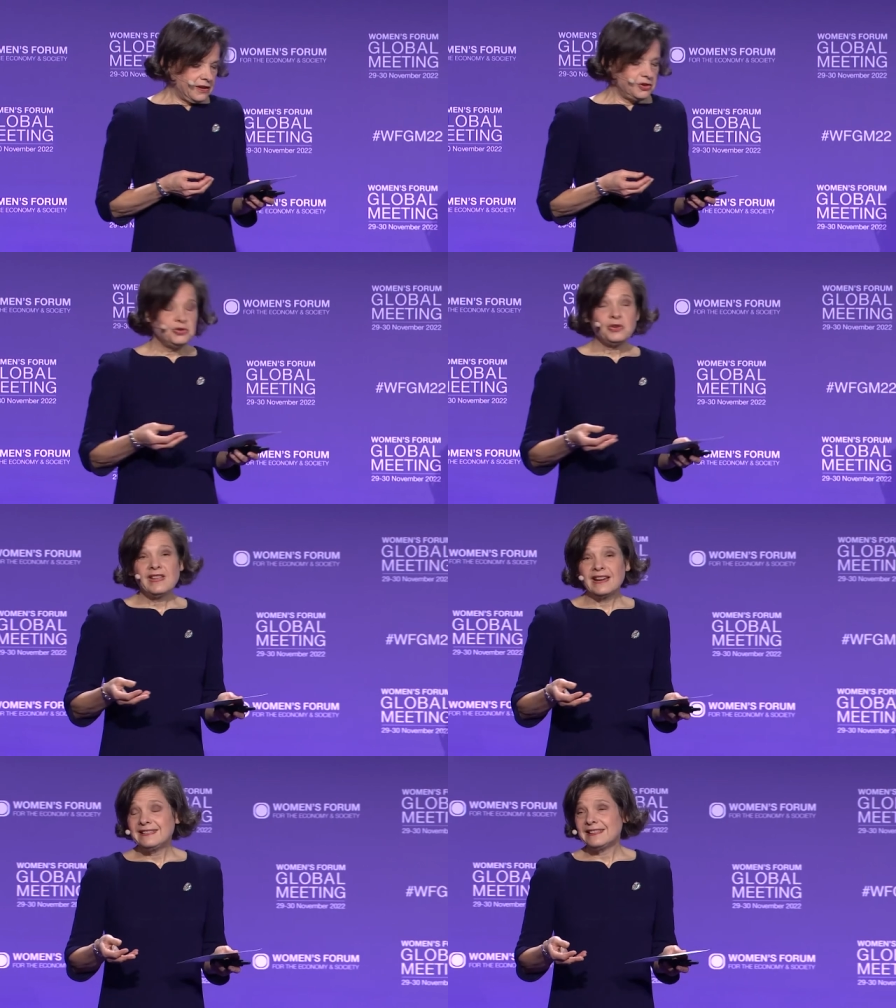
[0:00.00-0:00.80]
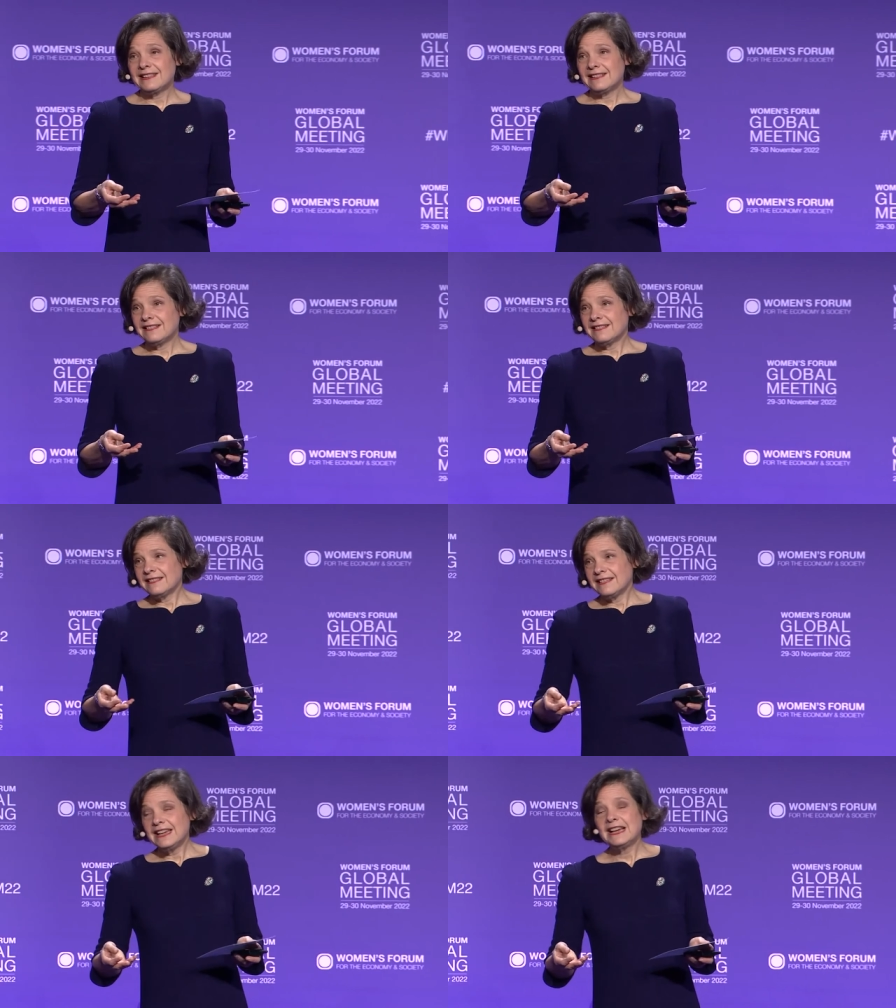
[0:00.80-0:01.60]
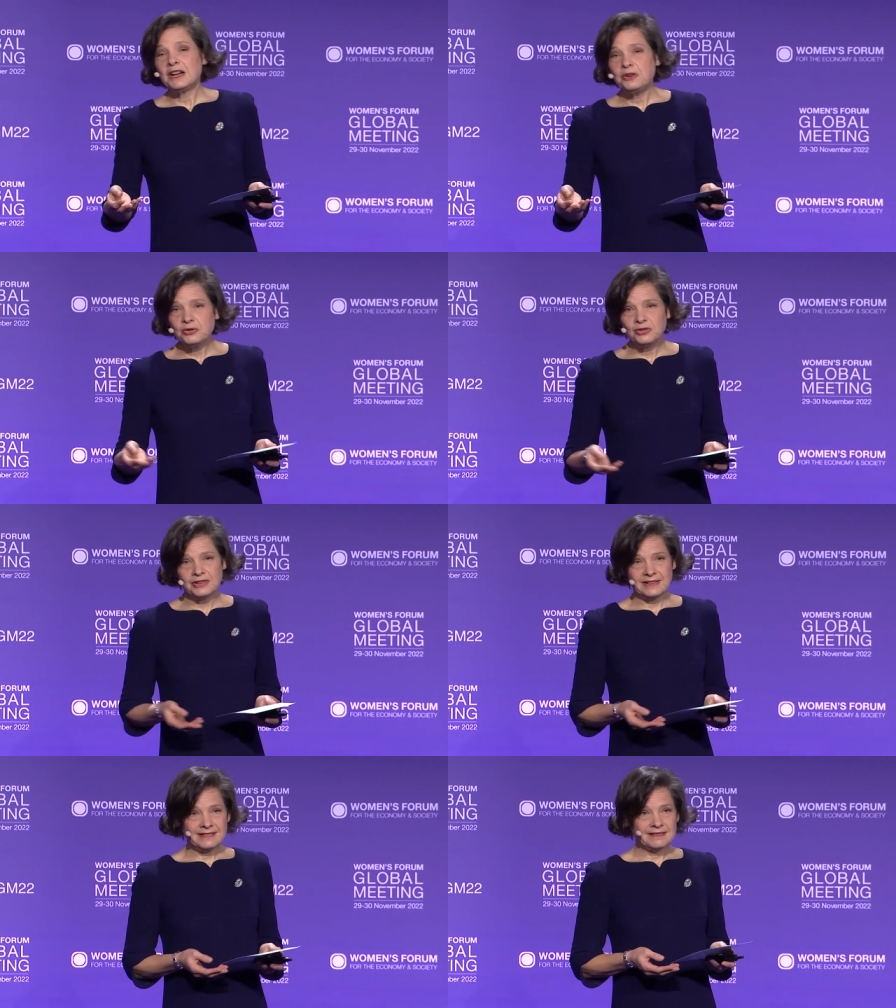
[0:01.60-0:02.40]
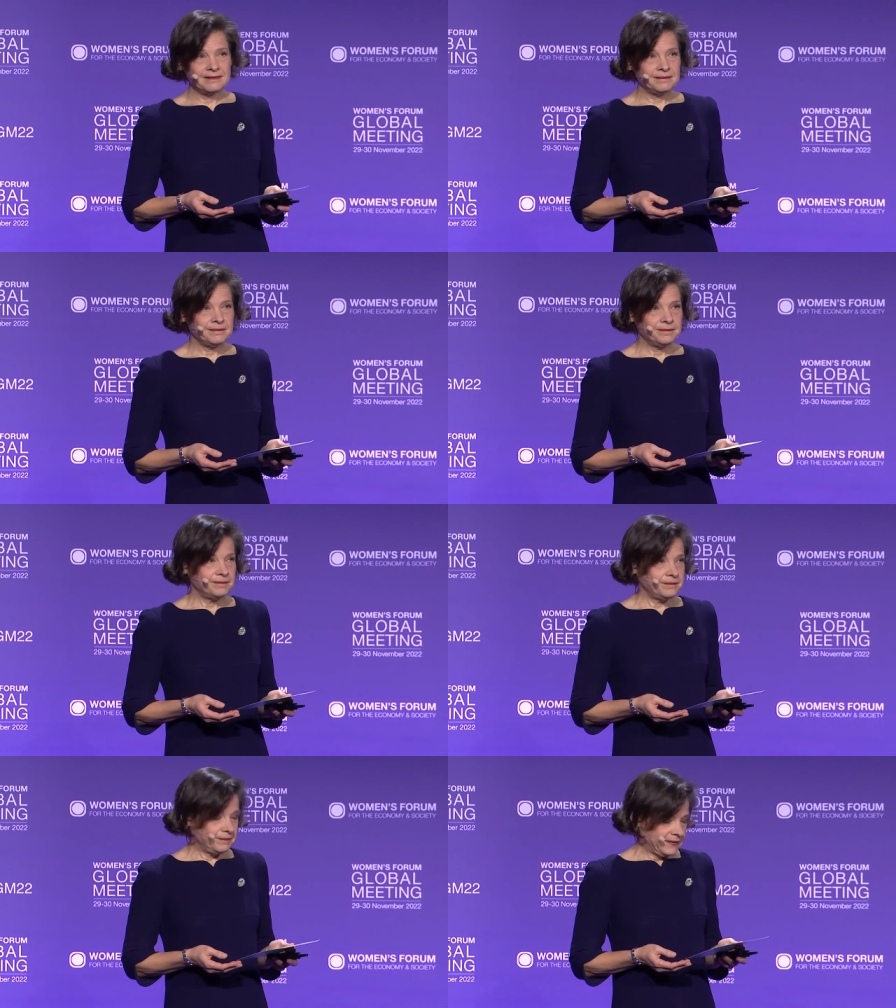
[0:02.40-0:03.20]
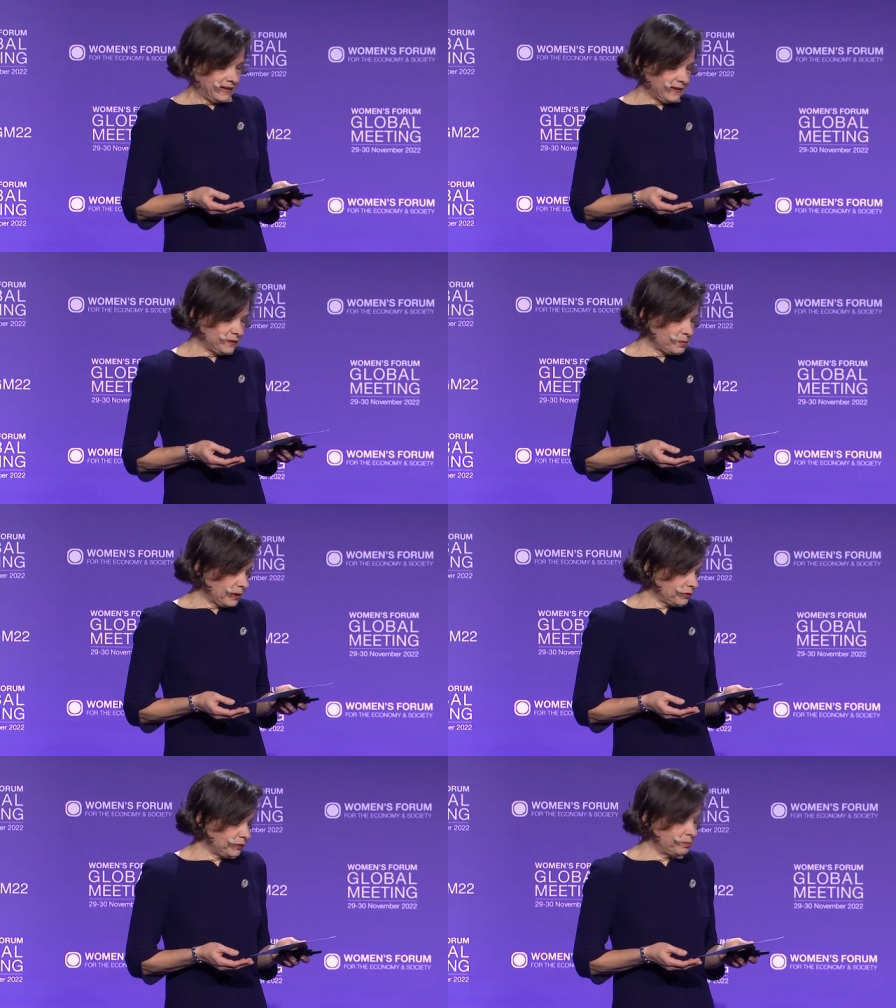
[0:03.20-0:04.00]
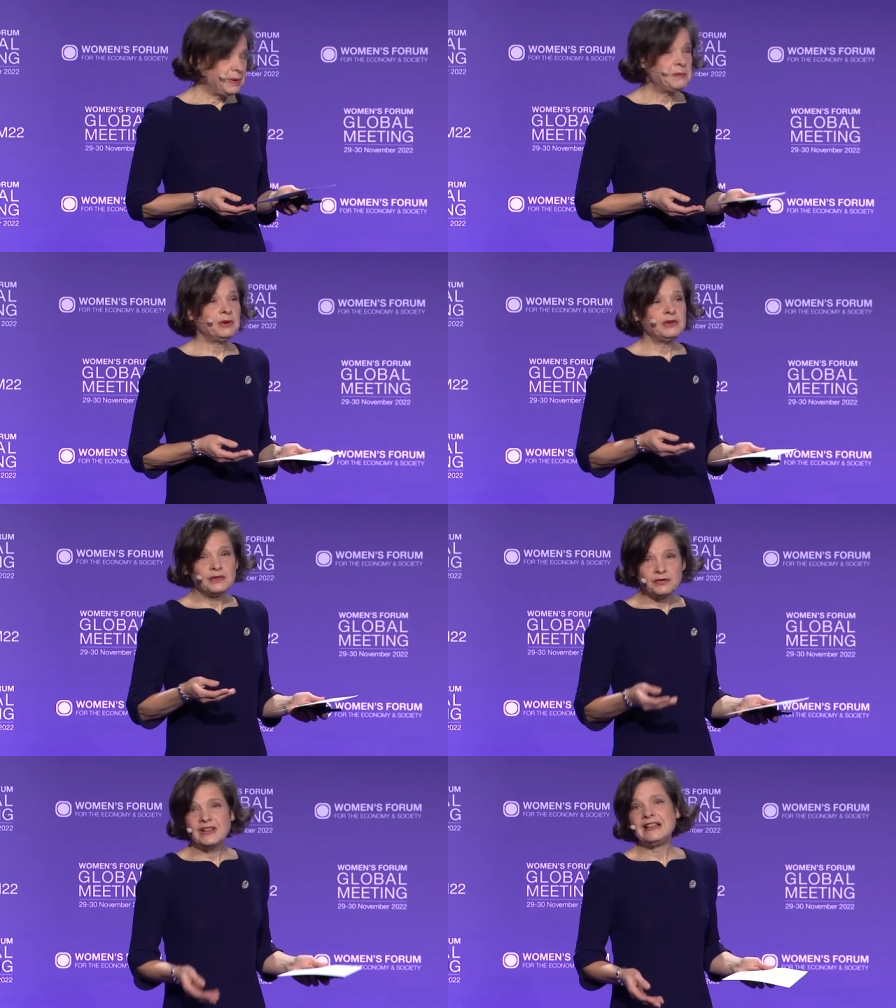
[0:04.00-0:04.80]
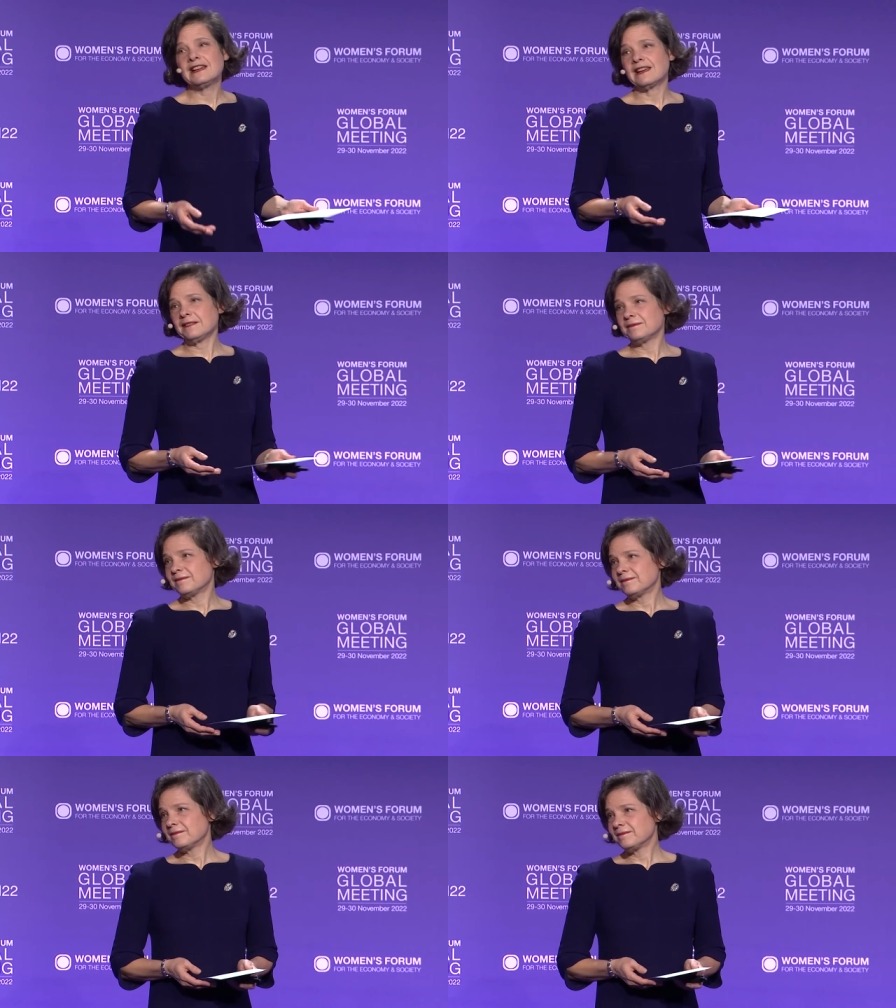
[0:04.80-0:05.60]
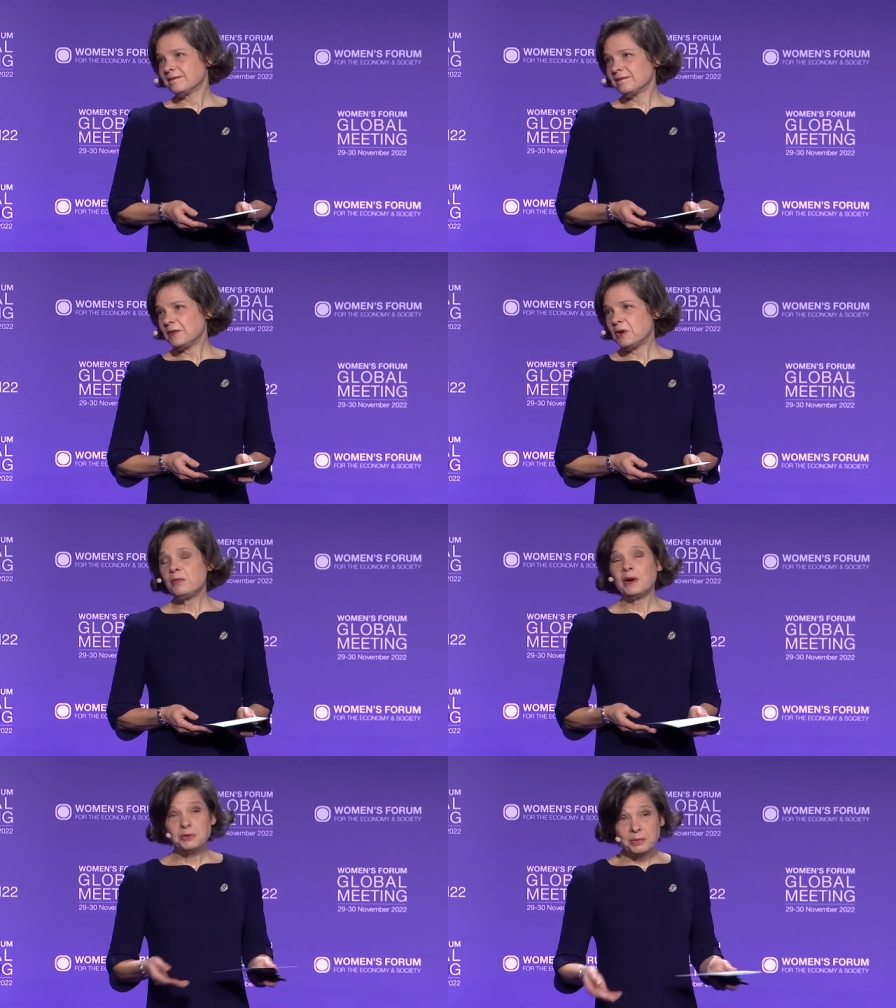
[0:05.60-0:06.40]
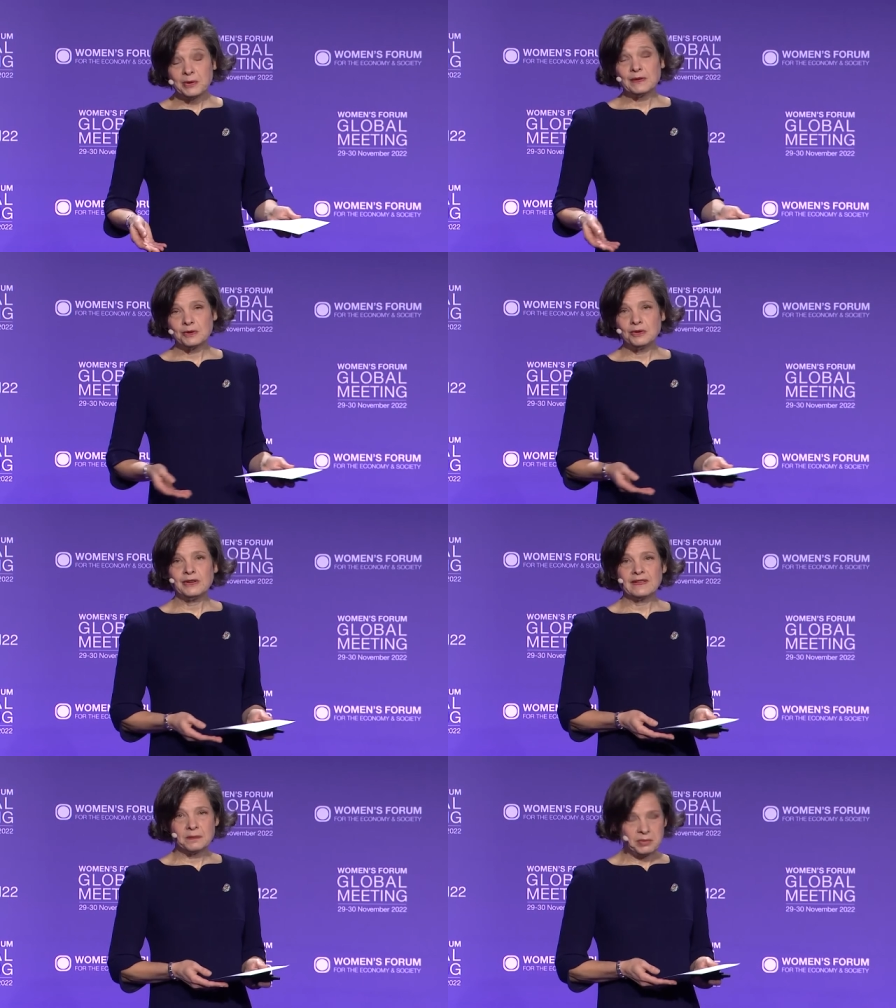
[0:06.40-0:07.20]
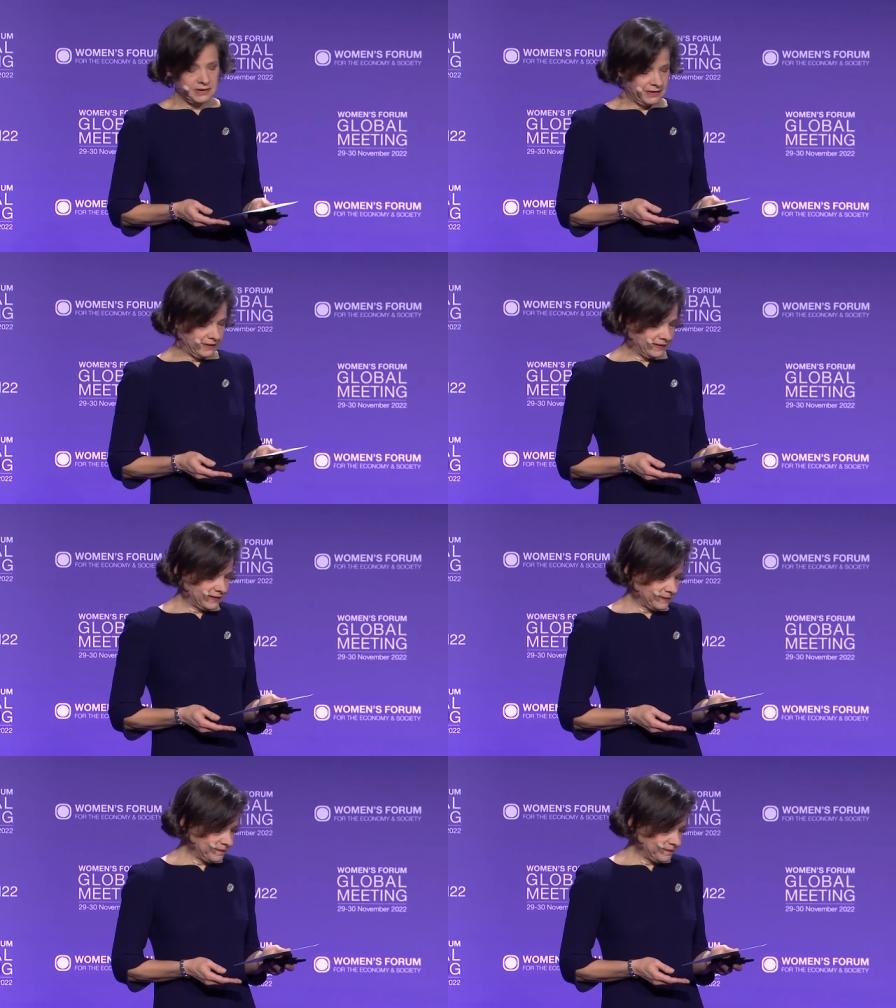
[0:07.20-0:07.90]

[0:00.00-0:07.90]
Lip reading: You know that inclusion is about people's feeling, about personal experience.